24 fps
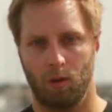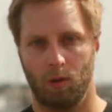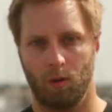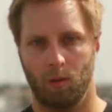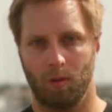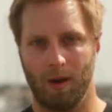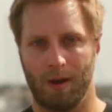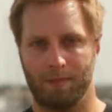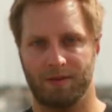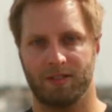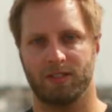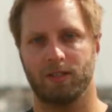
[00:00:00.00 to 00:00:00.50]

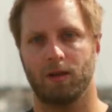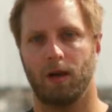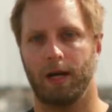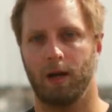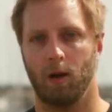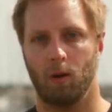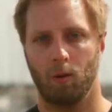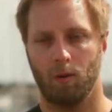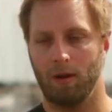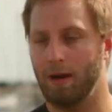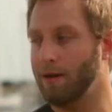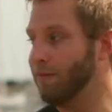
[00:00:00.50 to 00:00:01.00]
website
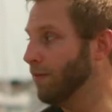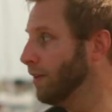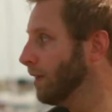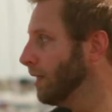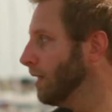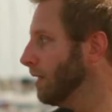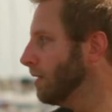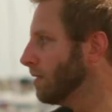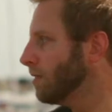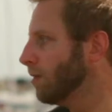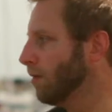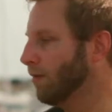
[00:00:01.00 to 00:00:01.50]
or wherever
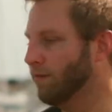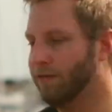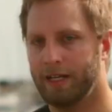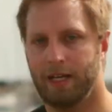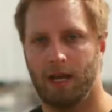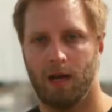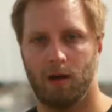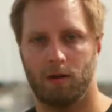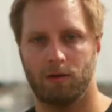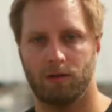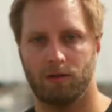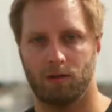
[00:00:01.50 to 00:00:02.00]
these sort of
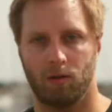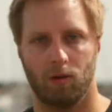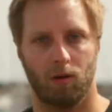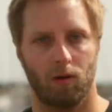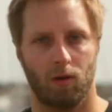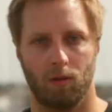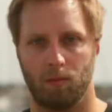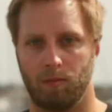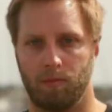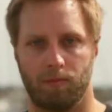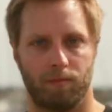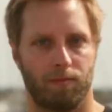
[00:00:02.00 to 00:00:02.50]
videos
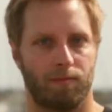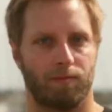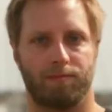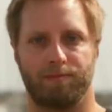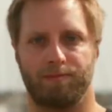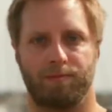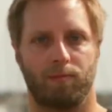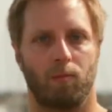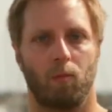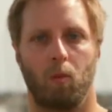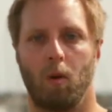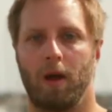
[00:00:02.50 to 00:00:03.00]
or
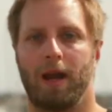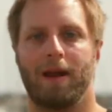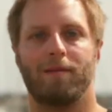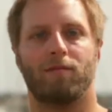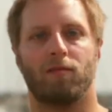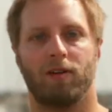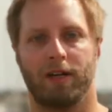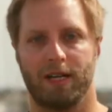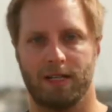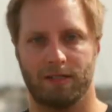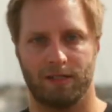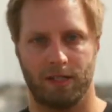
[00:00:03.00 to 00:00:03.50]

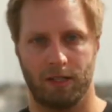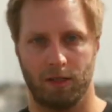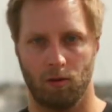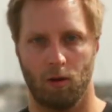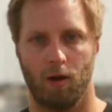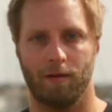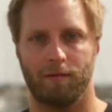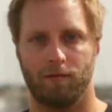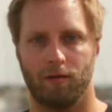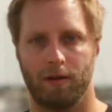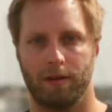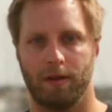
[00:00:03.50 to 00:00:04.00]
whatever it is that
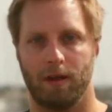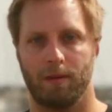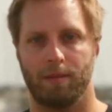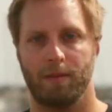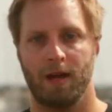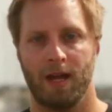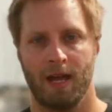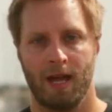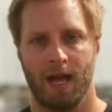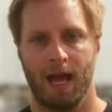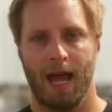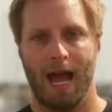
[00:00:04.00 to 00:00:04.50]
you're offering them
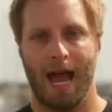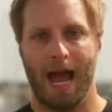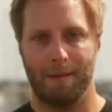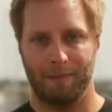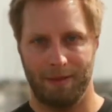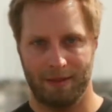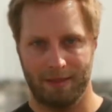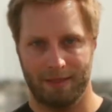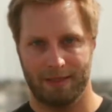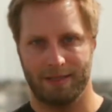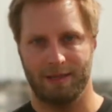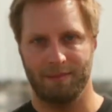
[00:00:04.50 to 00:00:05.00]

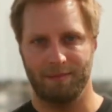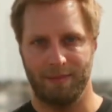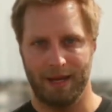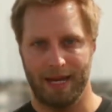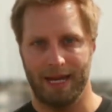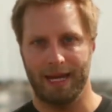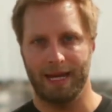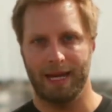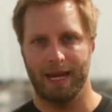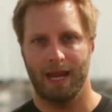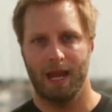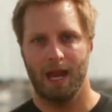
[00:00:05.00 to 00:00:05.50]
happens to
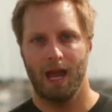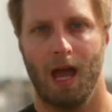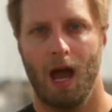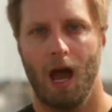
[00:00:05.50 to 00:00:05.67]
be.